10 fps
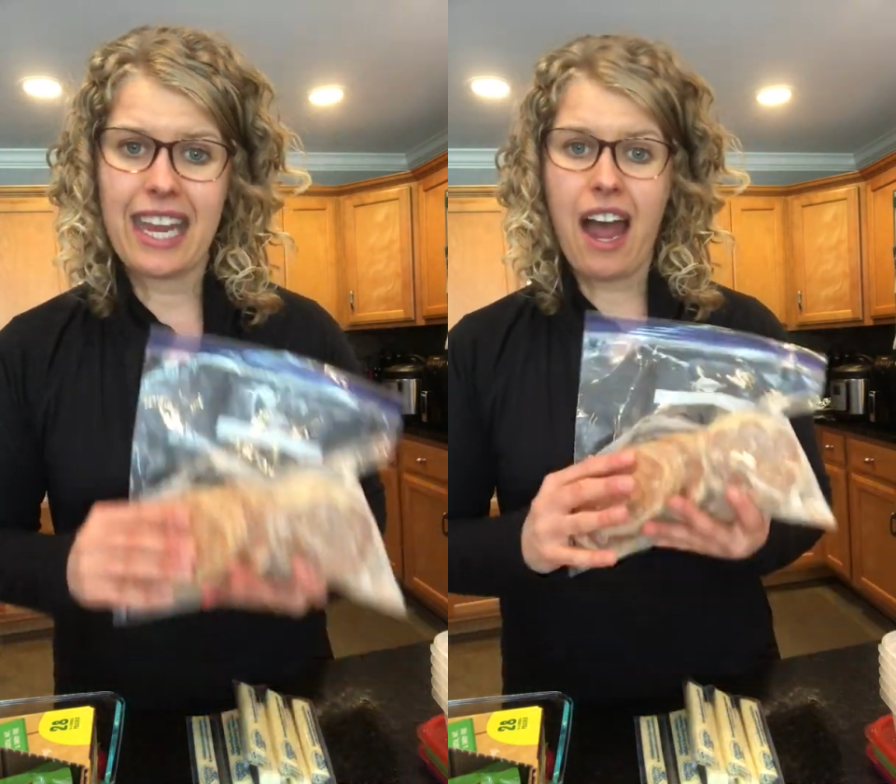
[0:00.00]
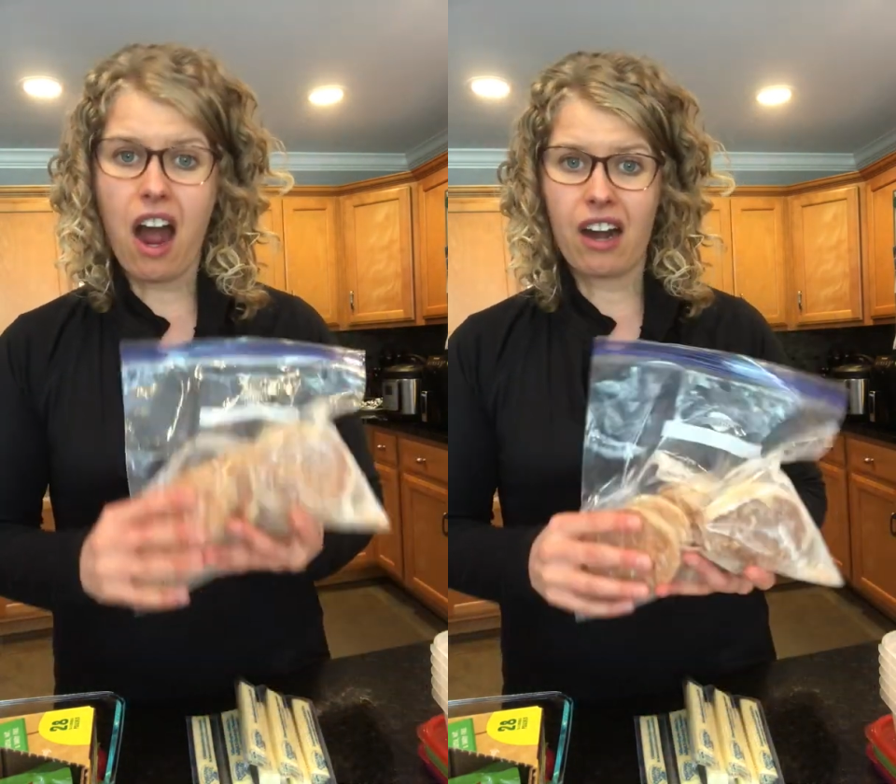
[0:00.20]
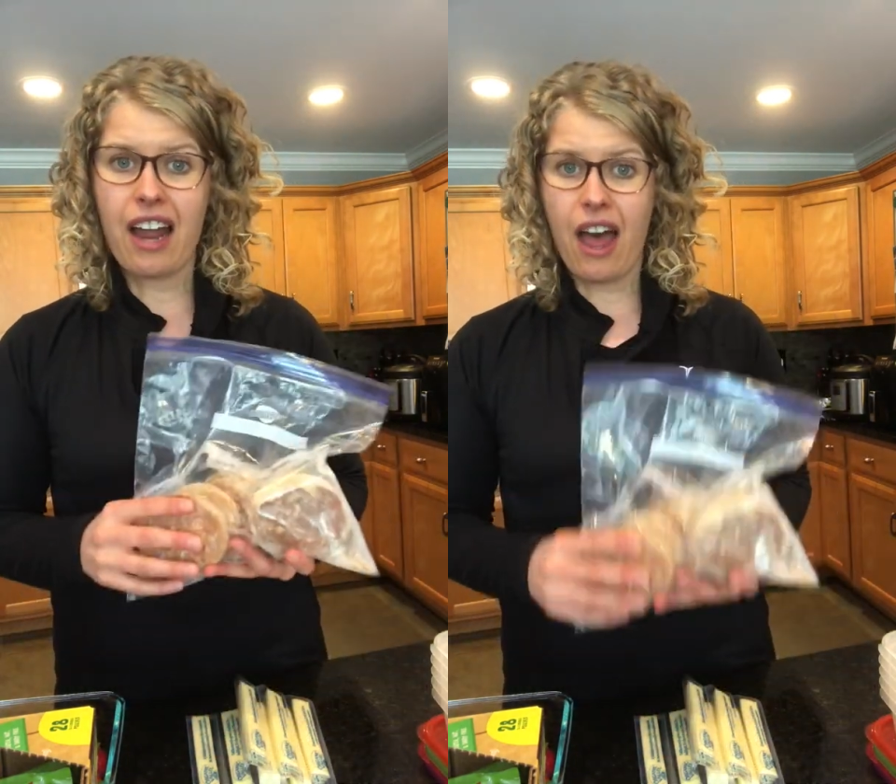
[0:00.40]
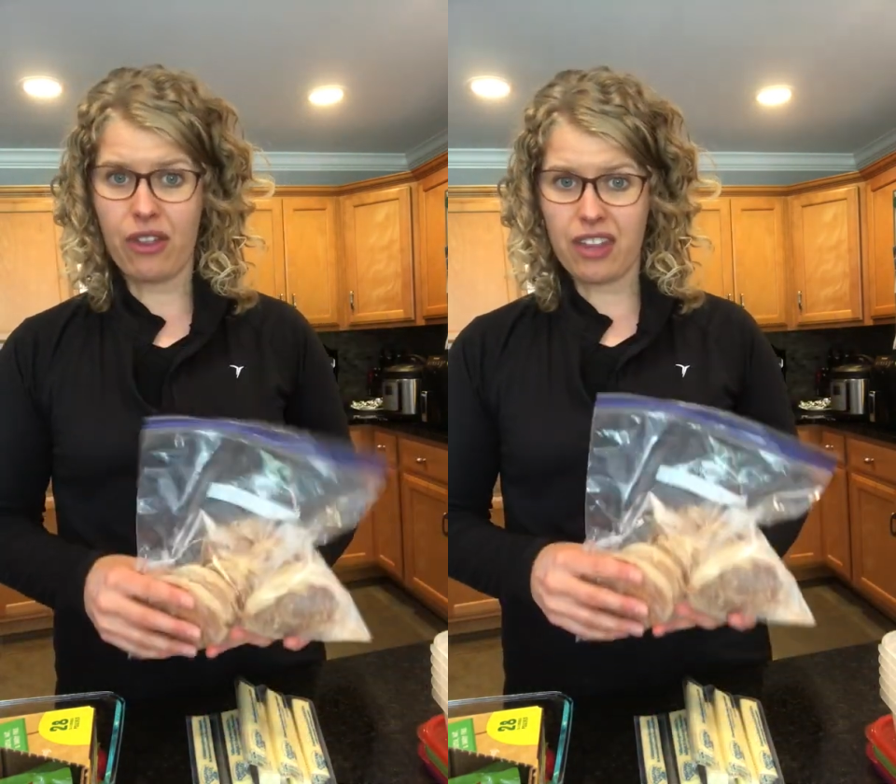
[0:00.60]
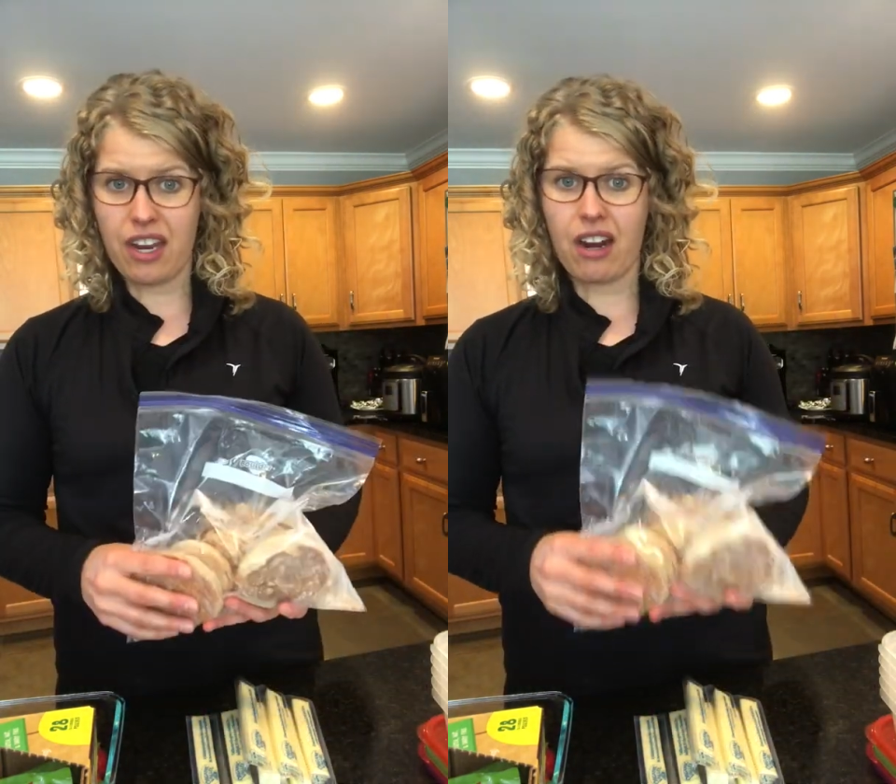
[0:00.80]
They are a
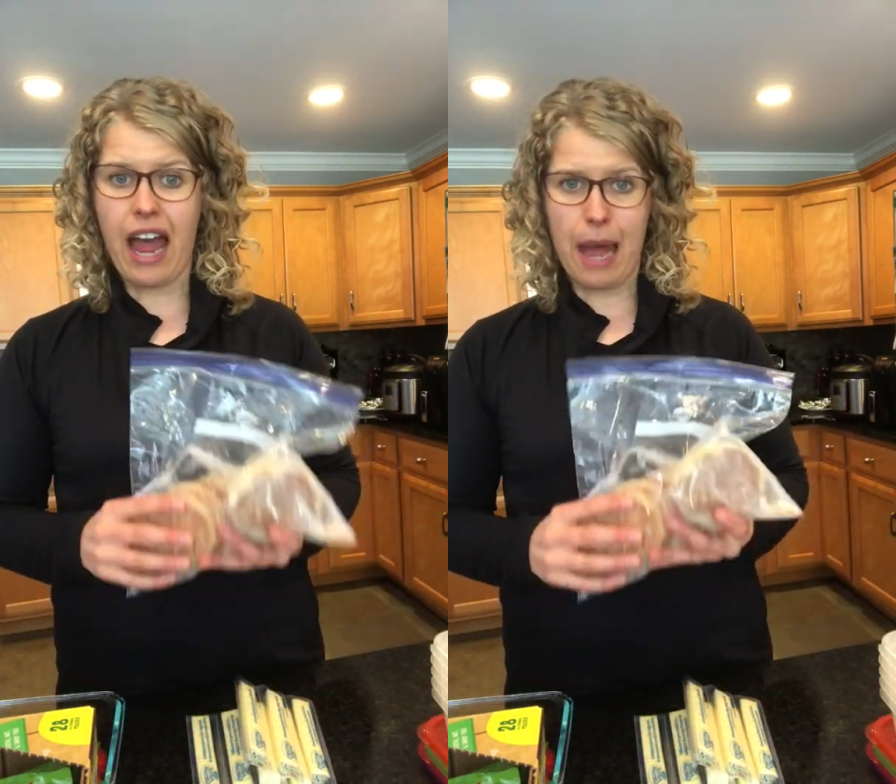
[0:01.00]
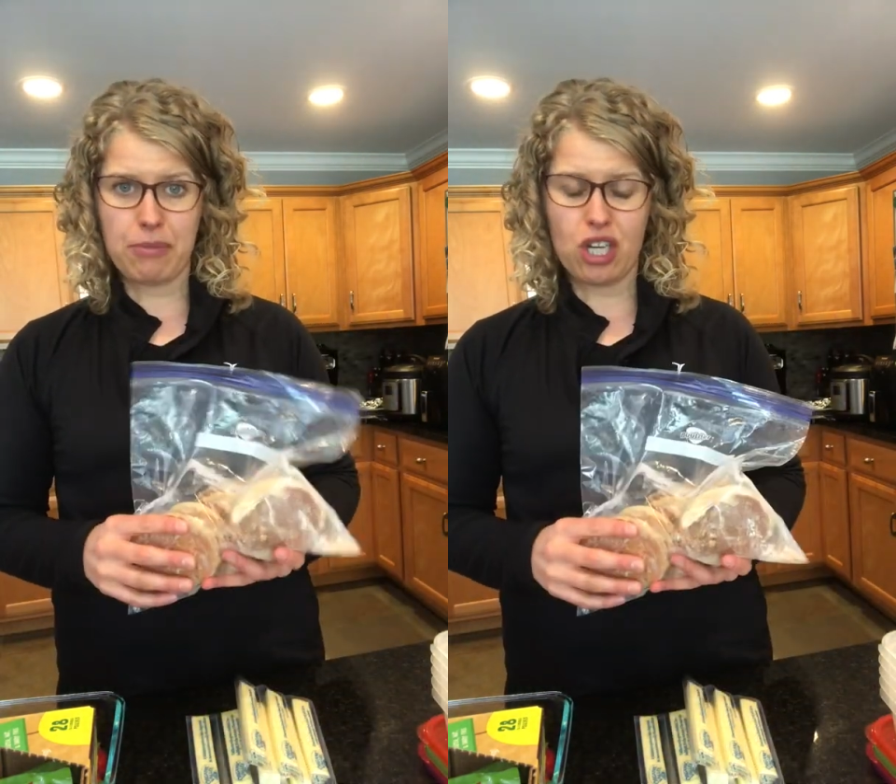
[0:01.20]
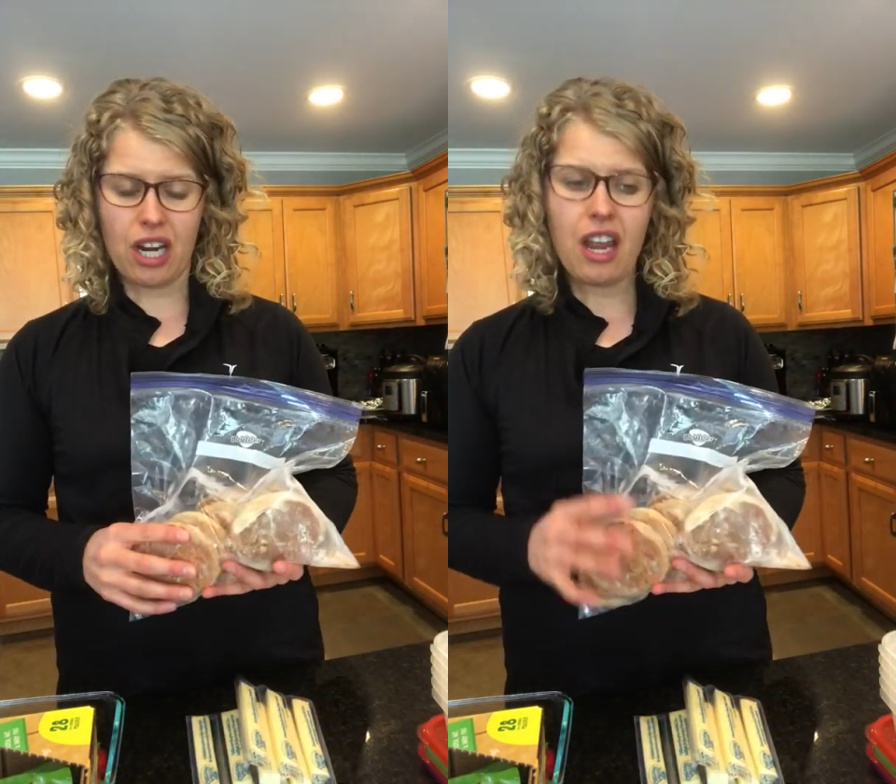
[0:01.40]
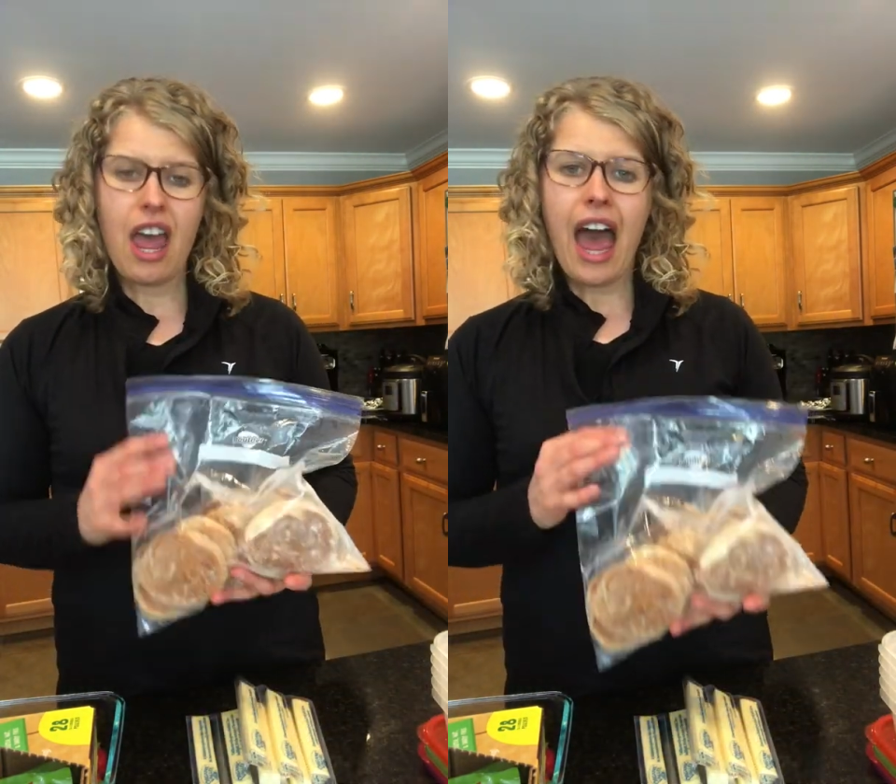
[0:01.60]
healthier option.